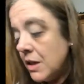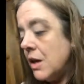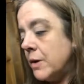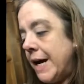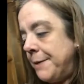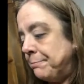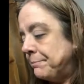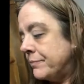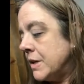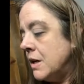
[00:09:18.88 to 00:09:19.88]
Okay,
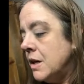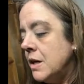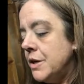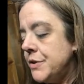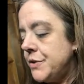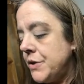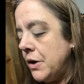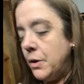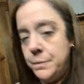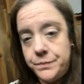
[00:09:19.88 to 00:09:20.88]

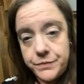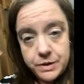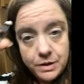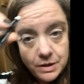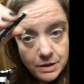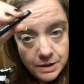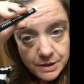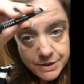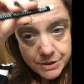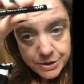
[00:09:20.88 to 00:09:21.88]
so in
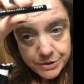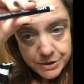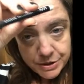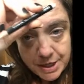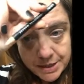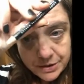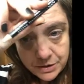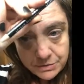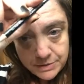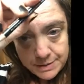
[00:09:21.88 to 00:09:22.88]
addition to kind of the
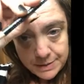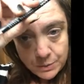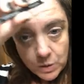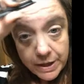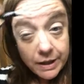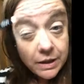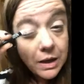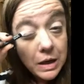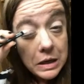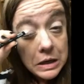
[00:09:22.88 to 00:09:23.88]
creamy white
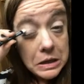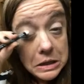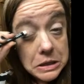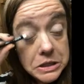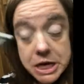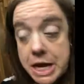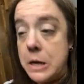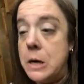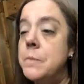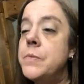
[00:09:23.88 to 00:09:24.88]

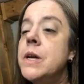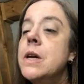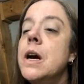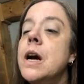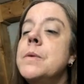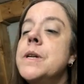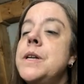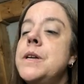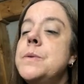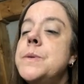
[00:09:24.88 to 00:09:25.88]
shadow, I'm going to
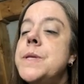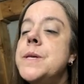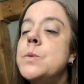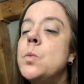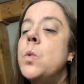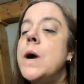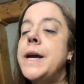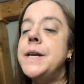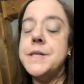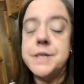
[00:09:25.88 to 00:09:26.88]
use this
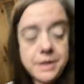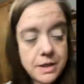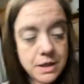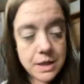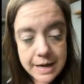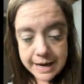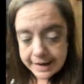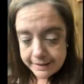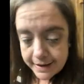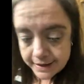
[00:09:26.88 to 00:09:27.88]
white
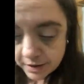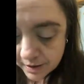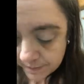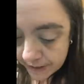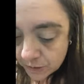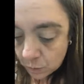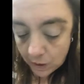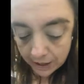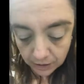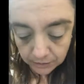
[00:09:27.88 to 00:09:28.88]
eyeliner as
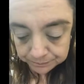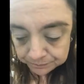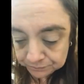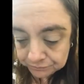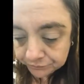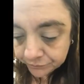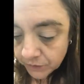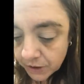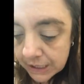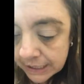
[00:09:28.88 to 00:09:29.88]
well
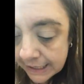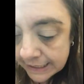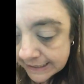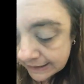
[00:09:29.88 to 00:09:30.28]
to